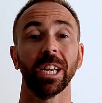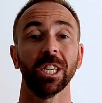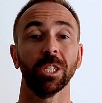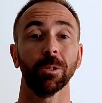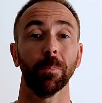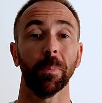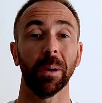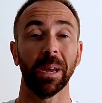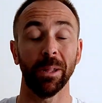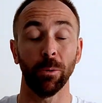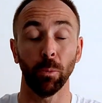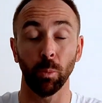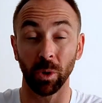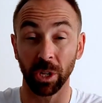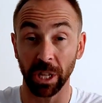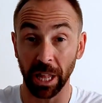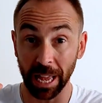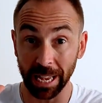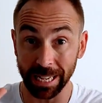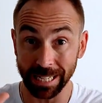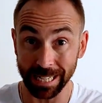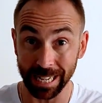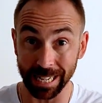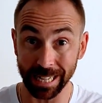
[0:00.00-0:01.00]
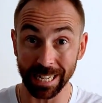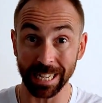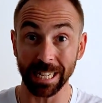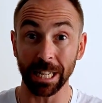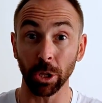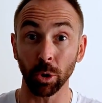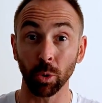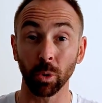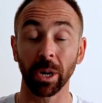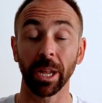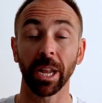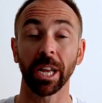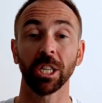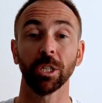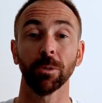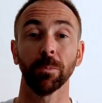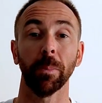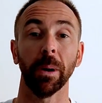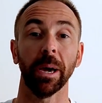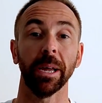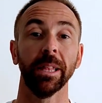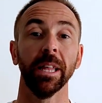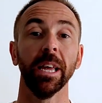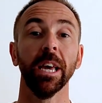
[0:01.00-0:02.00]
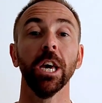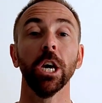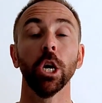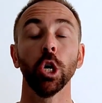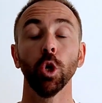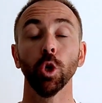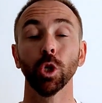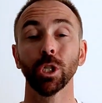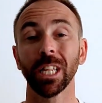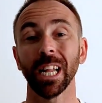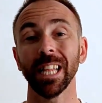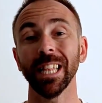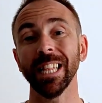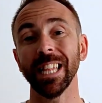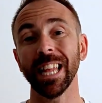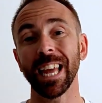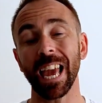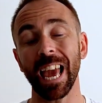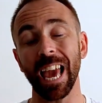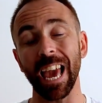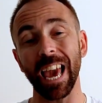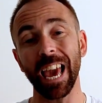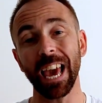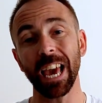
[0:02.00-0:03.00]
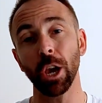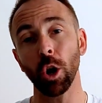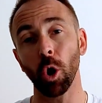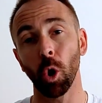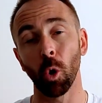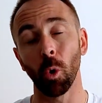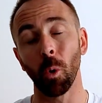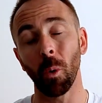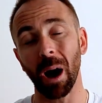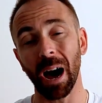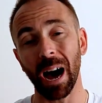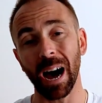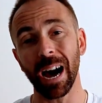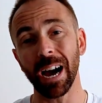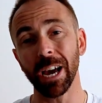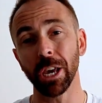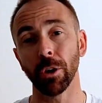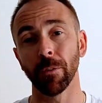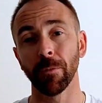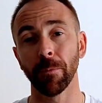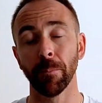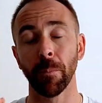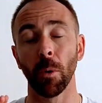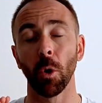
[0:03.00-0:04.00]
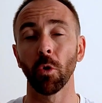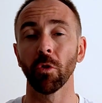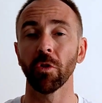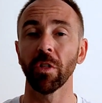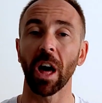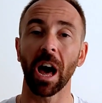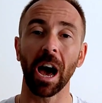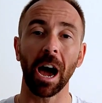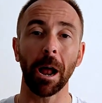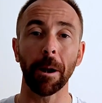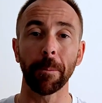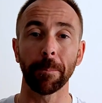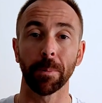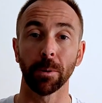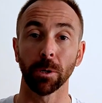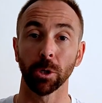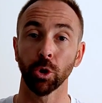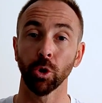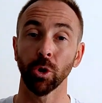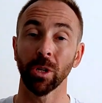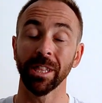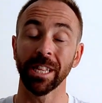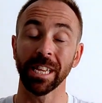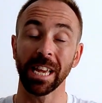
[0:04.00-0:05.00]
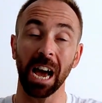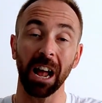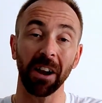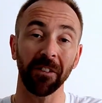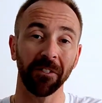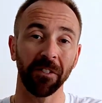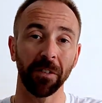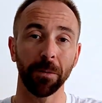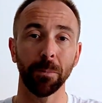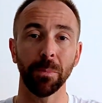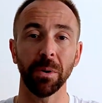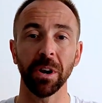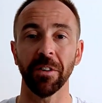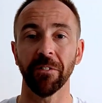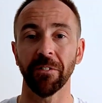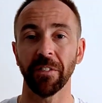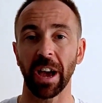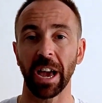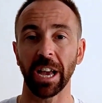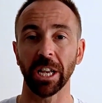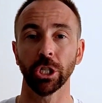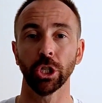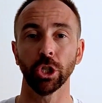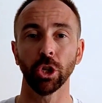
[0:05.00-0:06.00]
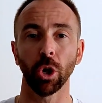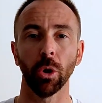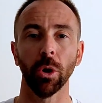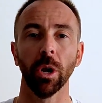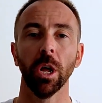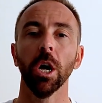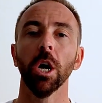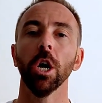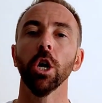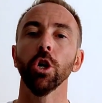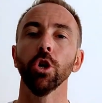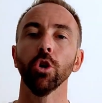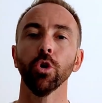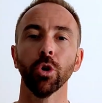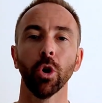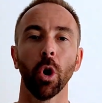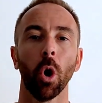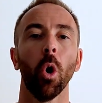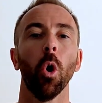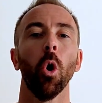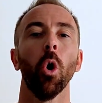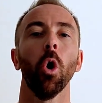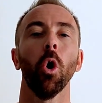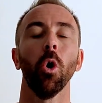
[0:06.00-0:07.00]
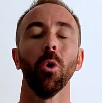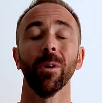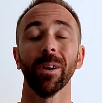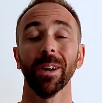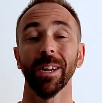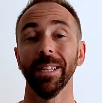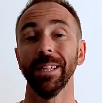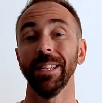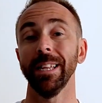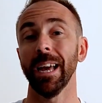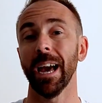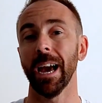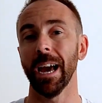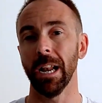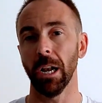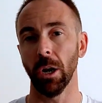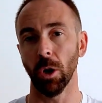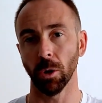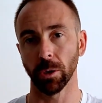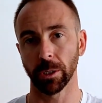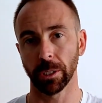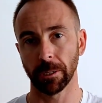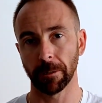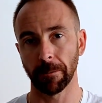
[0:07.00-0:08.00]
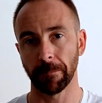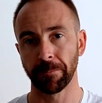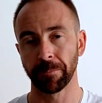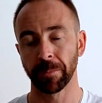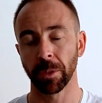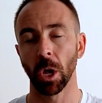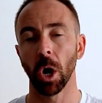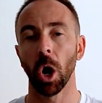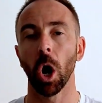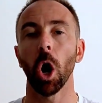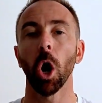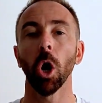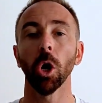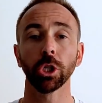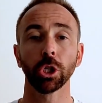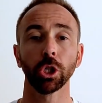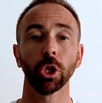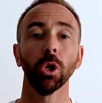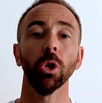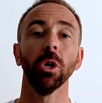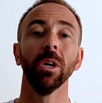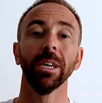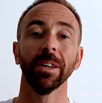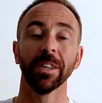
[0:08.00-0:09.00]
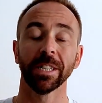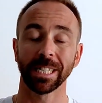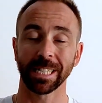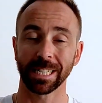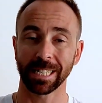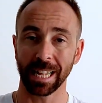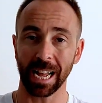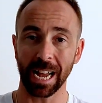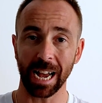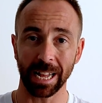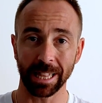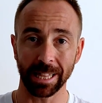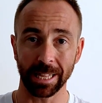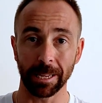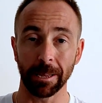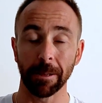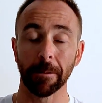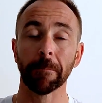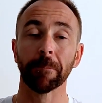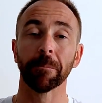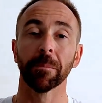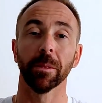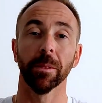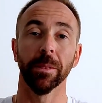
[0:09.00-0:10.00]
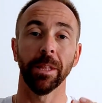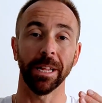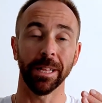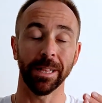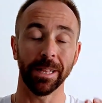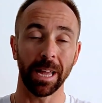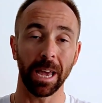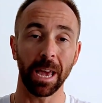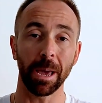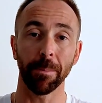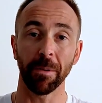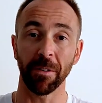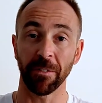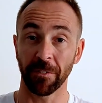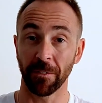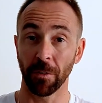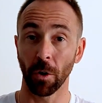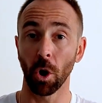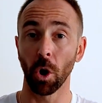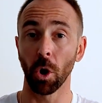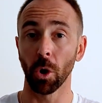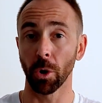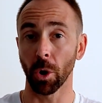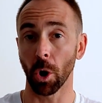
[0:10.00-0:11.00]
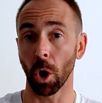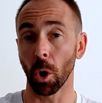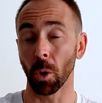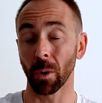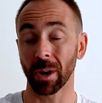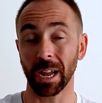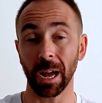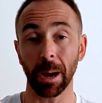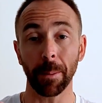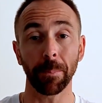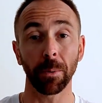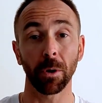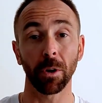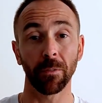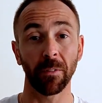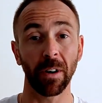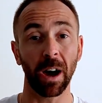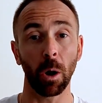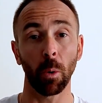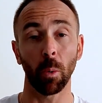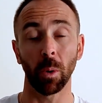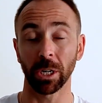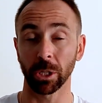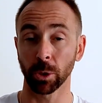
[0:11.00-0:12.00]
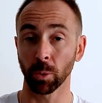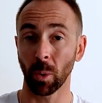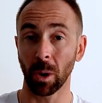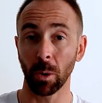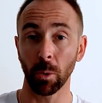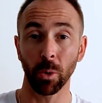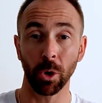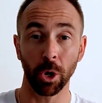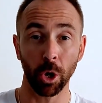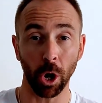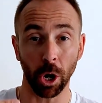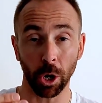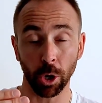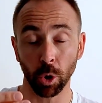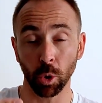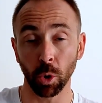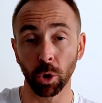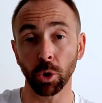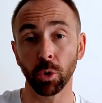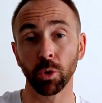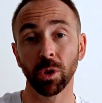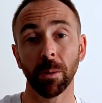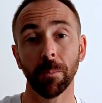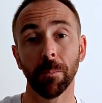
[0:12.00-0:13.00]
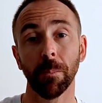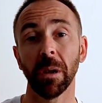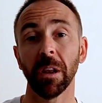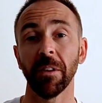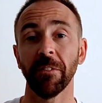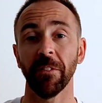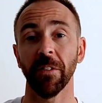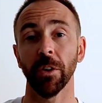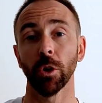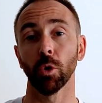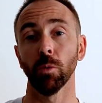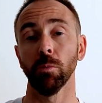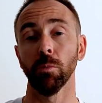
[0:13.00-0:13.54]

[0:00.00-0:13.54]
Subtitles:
expect, with the SID that you can expect, you study the AOI of both airports, the Alfred brief, and so on, you know already a lot. Also study the day before or couple of hours while you are going to the briefing